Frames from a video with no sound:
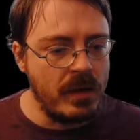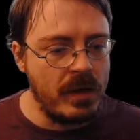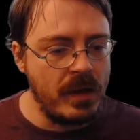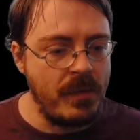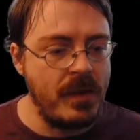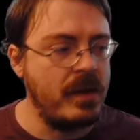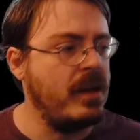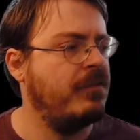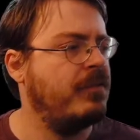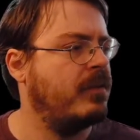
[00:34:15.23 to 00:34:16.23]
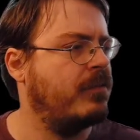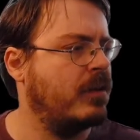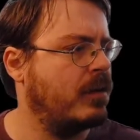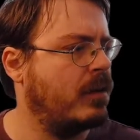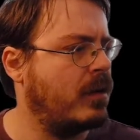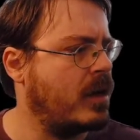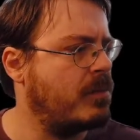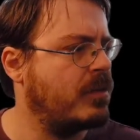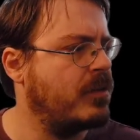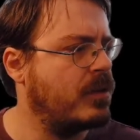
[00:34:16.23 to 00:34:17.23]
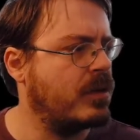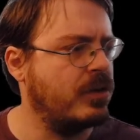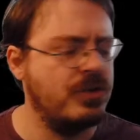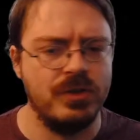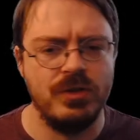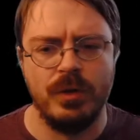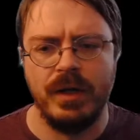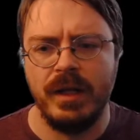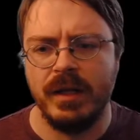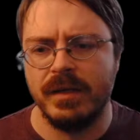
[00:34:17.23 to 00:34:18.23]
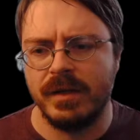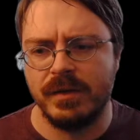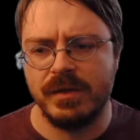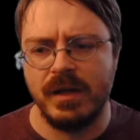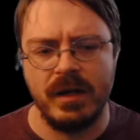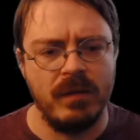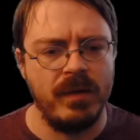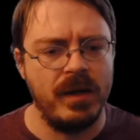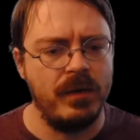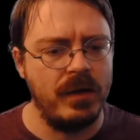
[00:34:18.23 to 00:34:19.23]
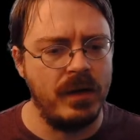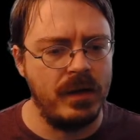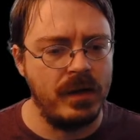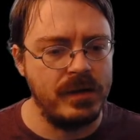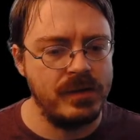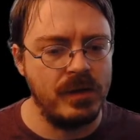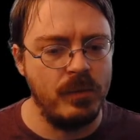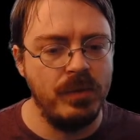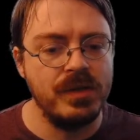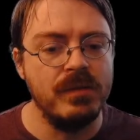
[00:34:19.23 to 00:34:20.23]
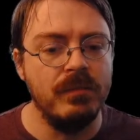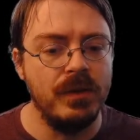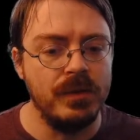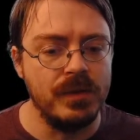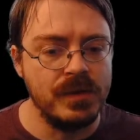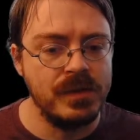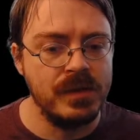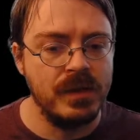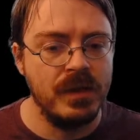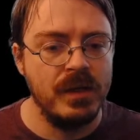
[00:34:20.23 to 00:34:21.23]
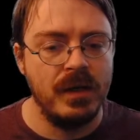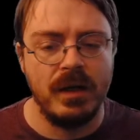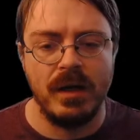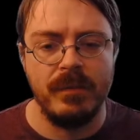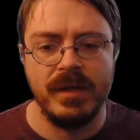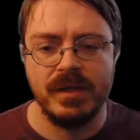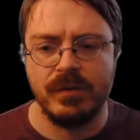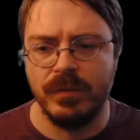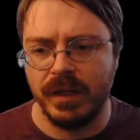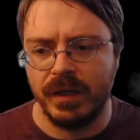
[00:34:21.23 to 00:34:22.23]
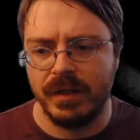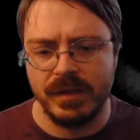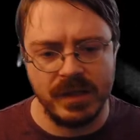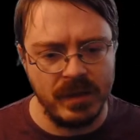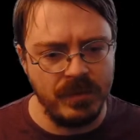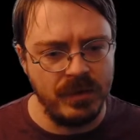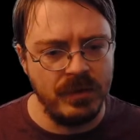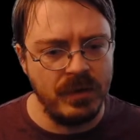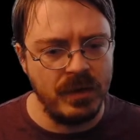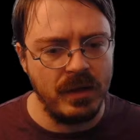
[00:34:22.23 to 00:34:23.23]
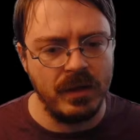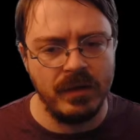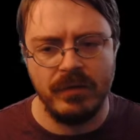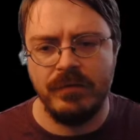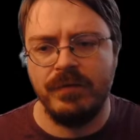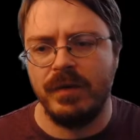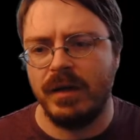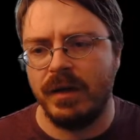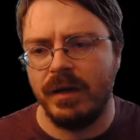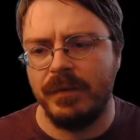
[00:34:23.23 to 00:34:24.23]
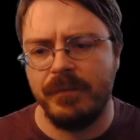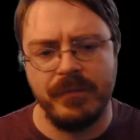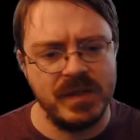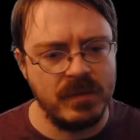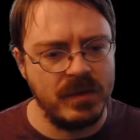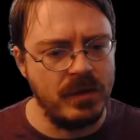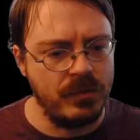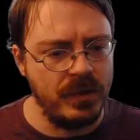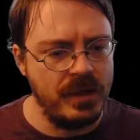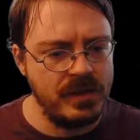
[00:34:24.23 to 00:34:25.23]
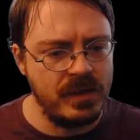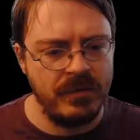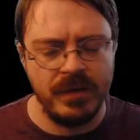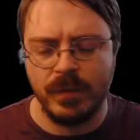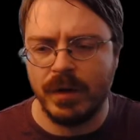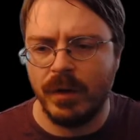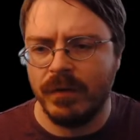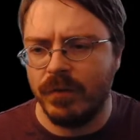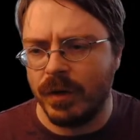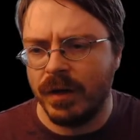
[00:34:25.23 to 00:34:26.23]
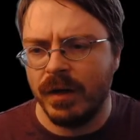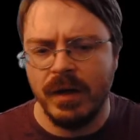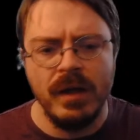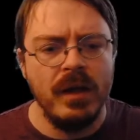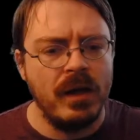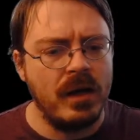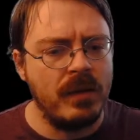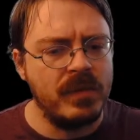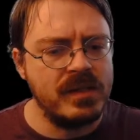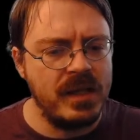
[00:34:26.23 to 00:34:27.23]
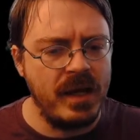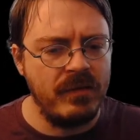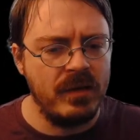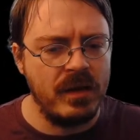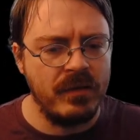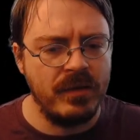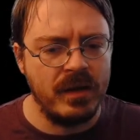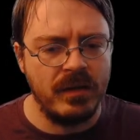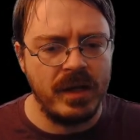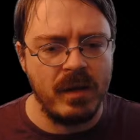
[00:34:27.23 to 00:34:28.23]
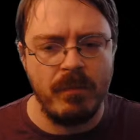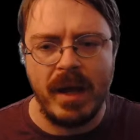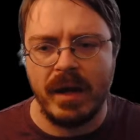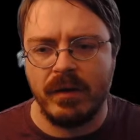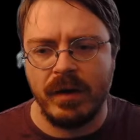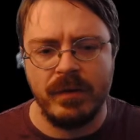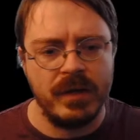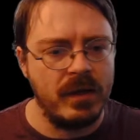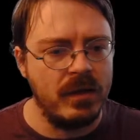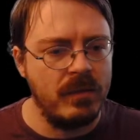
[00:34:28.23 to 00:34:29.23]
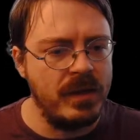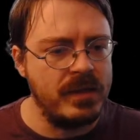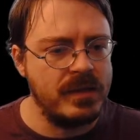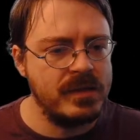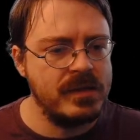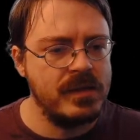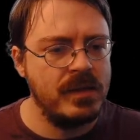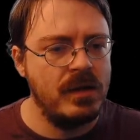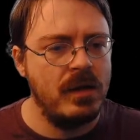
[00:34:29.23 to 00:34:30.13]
And then, if for a couple of you that are just joining, as I was talking about, so Puss in Boots is a really good example of some of the 3D stuff that we're going for, because they have a lot of their like background elements